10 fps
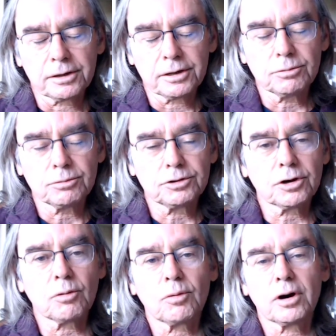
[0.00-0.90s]
You
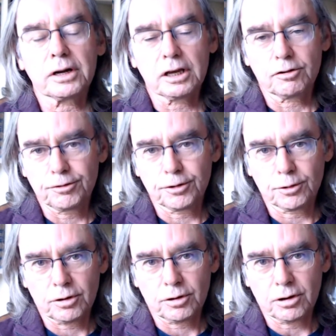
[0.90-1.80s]
don't want to get a
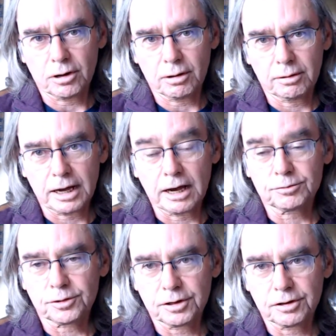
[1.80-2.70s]
phone call
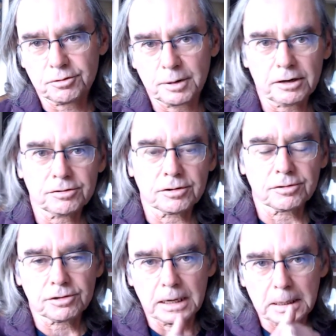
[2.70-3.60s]
after the
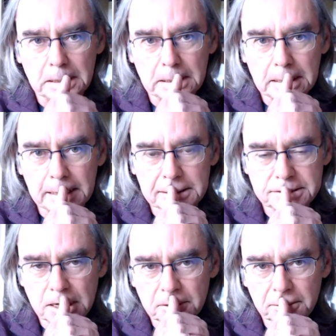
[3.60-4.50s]
inspection saying, hey, the
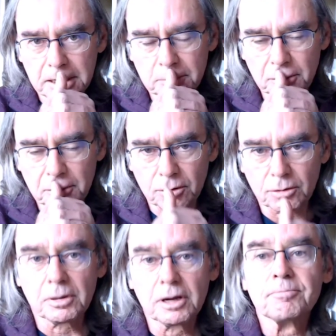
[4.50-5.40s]
seller came
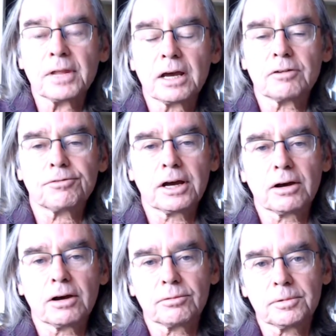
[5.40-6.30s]
home and
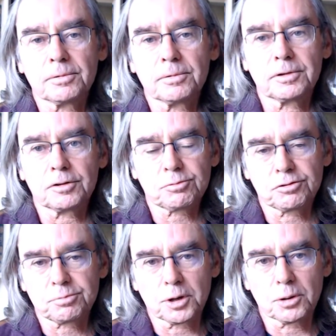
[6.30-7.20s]
found that this
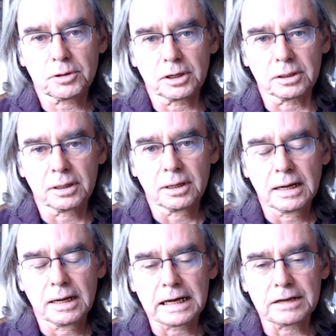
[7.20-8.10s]
was broken.
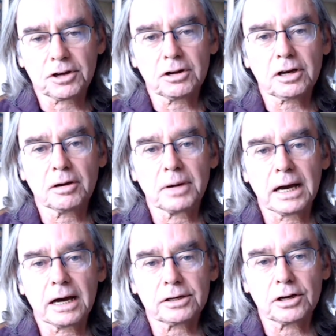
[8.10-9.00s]
It's going to come
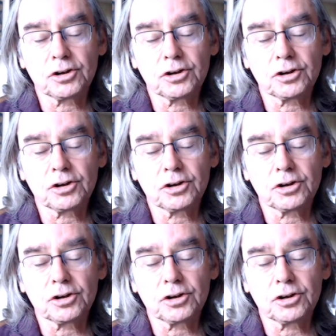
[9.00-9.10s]
back.